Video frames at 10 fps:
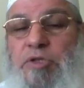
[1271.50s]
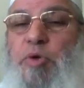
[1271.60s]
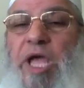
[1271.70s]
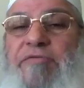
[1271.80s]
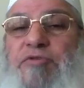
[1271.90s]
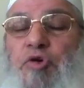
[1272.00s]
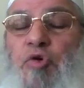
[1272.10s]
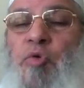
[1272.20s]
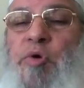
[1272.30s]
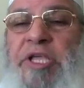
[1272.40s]
but we have
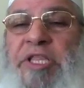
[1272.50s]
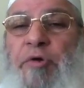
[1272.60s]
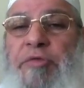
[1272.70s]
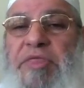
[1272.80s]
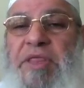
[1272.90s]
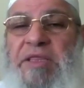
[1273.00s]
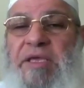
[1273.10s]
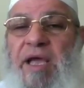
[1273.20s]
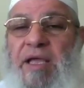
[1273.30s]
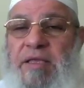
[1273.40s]
no any
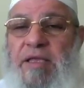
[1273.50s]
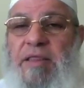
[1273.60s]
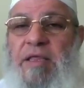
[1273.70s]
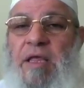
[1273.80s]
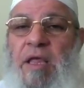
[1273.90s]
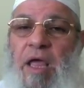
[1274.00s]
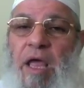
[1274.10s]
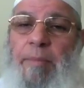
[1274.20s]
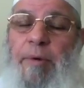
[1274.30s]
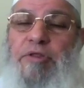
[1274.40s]
authentic hadith
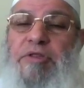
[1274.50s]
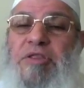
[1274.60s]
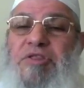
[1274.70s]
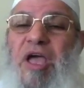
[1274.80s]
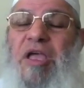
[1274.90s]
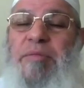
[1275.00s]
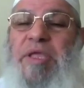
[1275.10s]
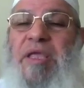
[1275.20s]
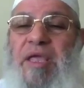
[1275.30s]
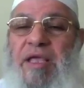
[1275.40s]
about the
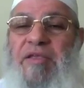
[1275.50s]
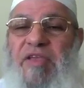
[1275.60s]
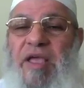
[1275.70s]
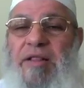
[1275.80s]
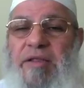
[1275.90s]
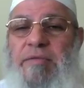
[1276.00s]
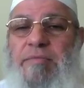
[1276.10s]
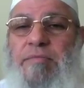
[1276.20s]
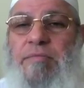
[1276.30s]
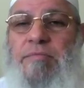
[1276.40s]
timing exactly.
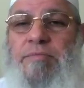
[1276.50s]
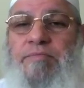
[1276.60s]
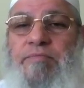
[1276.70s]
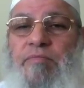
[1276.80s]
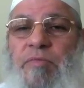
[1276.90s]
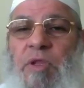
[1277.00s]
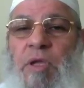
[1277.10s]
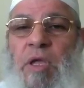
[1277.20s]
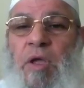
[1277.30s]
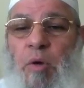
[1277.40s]

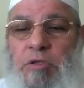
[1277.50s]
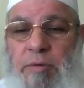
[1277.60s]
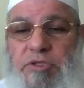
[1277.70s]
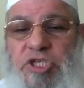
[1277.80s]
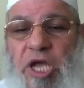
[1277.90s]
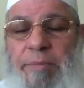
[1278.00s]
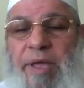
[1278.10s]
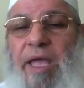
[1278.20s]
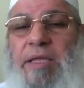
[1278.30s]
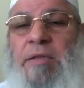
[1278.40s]
What about
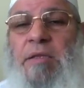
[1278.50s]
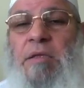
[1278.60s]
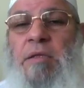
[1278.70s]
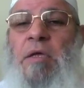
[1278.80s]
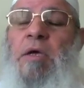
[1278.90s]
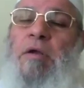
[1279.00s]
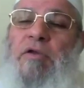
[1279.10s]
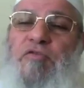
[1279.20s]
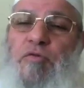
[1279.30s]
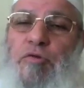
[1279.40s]
Sha'ban?
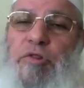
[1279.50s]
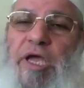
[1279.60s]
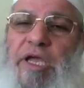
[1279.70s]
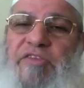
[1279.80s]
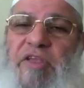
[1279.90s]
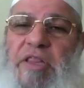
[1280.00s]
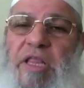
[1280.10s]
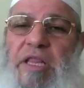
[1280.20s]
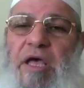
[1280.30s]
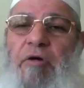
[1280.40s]
Rasulullah
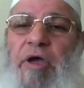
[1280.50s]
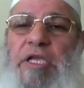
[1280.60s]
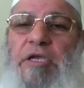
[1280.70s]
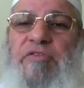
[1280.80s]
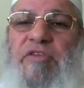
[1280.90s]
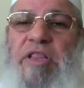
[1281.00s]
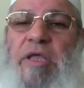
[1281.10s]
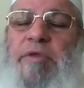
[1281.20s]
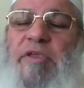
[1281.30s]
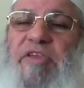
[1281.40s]
sallallahu alayhi
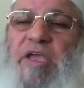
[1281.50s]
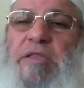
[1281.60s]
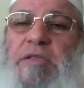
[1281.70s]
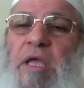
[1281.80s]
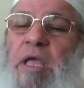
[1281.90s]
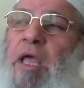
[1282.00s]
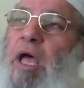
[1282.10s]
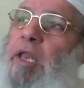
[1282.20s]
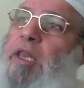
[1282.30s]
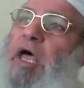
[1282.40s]
wasallam, he said,
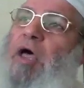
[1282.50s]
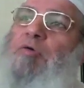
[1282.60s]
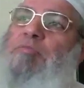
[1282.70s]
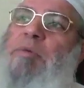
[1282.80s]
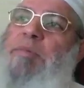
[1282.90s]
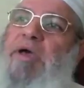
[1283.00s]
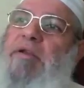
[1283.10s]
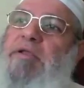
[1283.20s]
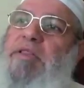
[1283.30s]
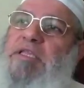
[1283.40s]
Allahumma
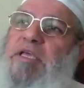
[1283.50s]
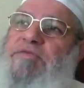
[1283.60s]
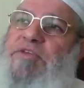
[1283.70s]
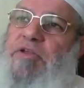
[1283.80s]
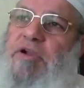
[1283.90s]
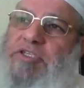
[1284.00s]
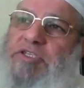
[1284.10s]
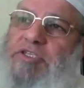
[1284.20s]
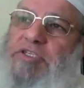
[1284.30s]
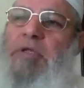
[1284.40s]
barik lana fi
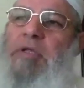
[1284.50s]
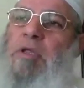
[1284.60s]
Rajab